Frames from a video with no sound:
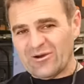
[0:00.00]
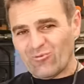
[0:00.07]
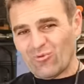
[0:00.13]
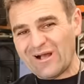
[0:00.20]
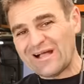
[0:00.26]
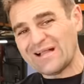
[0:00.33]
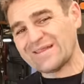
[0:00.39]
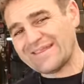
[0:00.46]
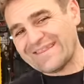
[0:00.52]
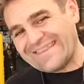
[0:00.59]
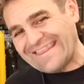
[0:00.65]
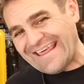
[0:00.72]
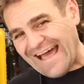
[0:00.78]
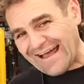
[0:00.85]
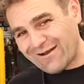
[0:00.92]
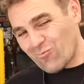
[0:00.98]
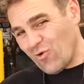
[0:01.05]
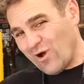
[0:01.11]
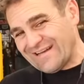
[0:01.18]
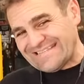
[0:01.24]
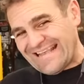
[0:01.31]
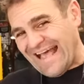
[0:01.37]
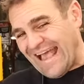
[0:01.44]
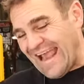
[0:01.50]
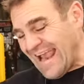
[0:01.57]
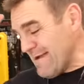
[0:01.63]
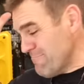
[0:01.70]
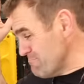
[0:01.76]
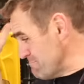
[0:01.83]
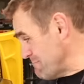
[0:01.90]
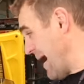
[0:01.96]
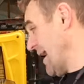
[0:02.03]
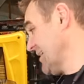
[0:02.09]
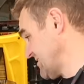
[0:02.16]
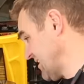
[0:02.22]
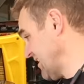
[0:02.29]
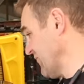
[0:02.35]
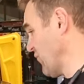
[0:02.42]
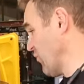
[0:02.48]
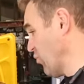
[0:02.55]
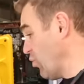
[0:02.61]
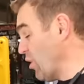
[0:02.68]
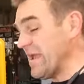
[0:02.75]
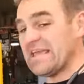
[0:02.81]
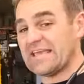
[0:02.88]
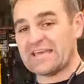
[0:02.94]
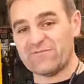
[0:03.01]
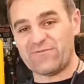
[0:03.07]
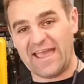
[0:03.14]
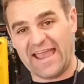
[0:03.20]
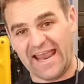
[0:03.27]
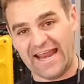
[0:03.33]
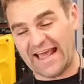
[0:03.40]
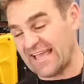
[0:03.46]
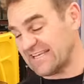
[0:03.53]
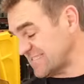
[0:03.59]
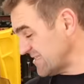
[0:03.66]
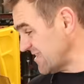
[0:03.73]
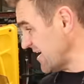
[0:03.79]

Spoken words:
Well, that was a massive week of headaches.